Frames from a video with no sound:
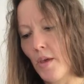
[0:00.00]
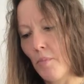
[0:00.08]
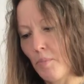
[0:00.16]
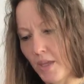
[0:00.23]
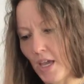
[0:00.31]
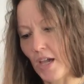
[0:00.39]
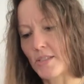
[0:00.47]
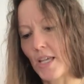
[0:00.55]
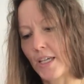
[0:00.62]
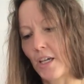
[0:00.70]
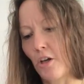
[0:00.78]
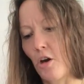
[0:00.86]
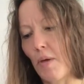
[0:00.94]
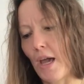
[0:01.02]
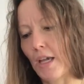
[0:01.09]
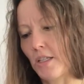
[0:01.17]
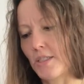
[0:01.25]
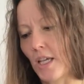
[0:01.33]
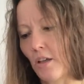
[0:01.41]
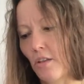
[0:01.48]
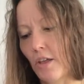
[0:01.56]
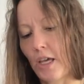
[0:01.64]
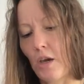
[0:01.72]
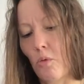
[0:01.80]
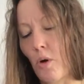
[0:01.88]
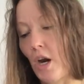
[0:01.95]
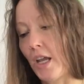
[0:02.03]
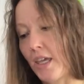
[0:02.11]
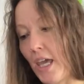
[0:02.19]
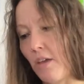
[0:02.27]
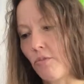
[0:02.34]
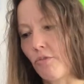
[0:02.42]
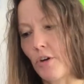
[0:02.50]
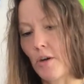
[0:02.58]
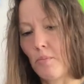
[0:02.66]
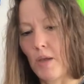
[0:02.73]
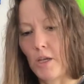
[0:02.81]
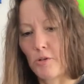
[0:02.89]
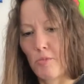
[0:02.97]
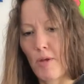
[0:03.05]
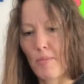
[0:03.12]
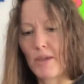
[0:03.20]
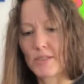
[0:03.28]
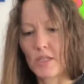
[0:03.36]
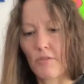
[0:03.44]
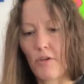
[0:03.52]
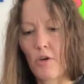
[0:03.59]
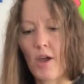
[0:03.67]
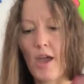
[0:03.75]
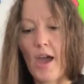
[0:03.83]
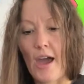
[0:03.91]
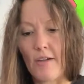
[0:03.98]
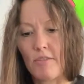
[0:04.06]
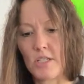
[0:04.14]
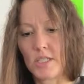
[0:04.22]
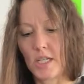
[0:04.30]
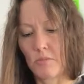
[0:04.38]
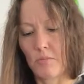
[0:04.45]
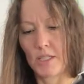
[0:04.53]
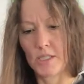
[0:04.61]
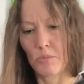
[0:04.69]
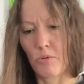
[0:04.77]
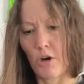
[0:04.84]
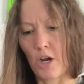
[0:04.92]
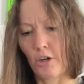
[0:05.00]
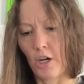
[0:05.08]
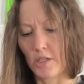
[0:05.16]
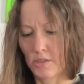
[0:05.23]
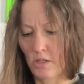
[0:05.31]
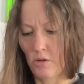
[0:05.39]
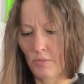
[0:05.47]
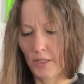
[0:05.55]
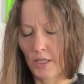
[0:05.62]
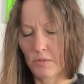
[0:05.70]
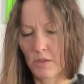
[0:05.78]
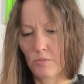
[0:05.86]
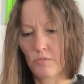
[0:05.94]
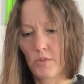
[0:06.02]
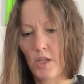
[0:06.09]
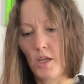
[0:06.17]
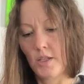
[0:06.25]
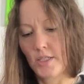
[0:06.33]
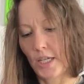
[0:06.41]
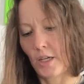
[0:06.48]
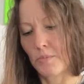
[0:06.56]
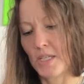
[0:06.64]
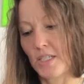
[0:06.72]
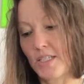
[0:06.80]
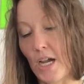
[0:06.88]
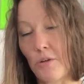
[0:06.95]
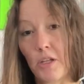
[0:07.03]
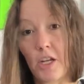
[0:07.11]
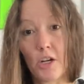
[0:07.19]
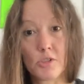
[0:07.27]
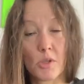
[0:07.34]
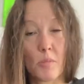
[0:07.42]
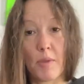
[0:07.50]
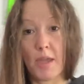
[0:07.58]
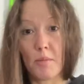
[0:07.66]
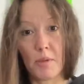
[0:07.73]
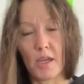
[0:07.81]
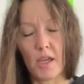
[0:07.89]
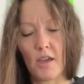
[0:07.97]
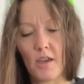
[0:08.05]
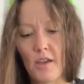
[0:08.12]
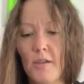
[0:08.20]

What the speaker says: But yes, I can go back and take a look at where I came from and remind myself, oh, I have indeed made some progress. Oh, I got the deck upside down here. So maybe